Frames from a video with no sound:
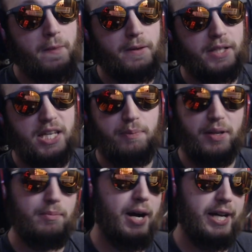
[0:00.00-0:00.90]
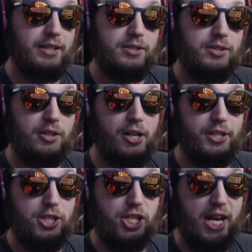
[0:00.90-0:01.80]
keep in mind,
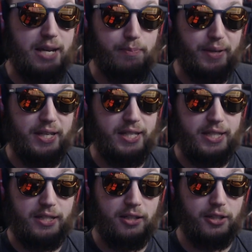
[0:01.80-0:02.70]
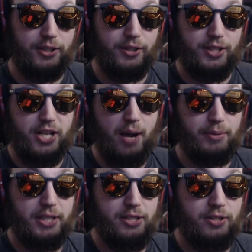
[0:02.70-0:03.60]
on JP, on the
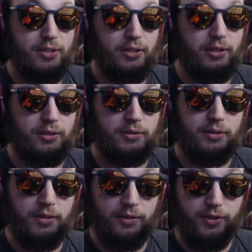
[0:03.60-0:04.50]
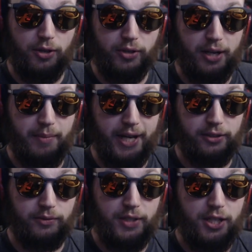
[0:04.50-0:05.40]
Japanese Dokkan
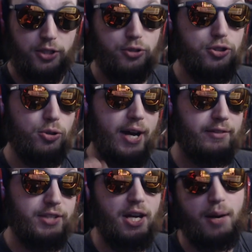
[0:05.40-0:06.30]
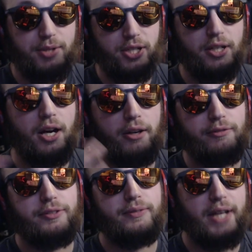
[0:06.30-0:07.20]
battle, you do have the option
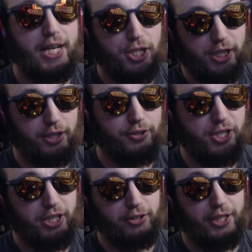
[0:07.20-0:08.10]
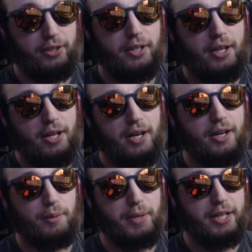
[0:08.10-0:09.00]
of AGL Jiren.
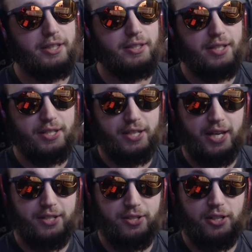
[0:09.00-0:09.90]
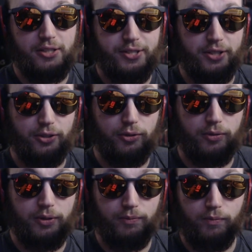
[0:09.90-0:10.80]
And in this case, also
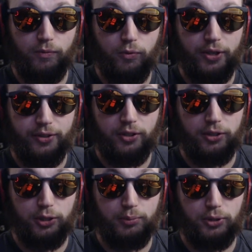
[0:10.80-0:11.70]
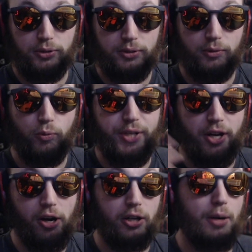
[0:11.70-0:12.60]
with Global, we
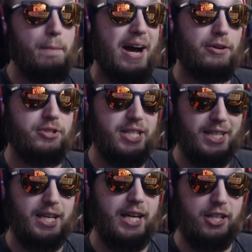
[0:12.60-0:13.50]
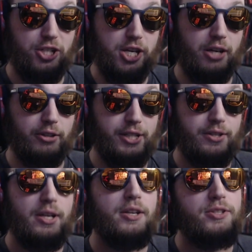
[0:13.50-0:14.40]
are about to get Jiren.
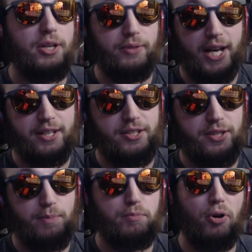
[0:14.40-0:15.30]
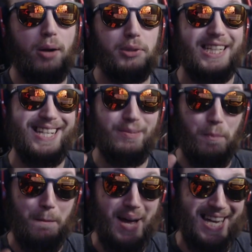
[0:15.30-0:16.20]
So that is probably his
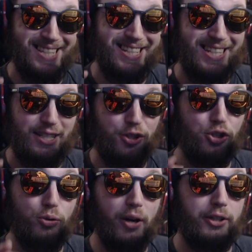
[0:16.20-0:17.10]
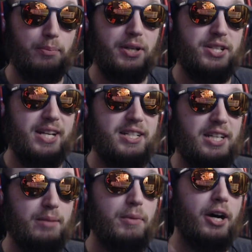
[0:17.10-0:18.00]
best 200%
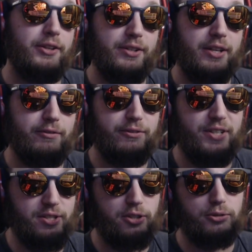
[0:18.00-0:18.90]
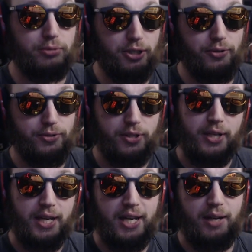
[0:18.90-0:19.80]
team other than Physical Rose,
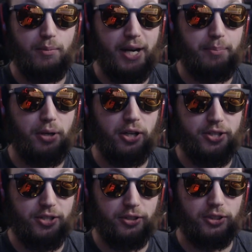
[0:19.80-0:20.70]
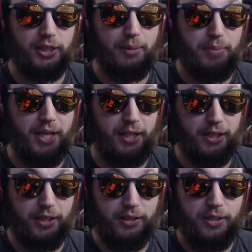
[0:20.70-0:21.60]
in my personal
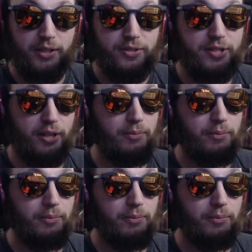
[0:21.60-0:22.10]
opinion. So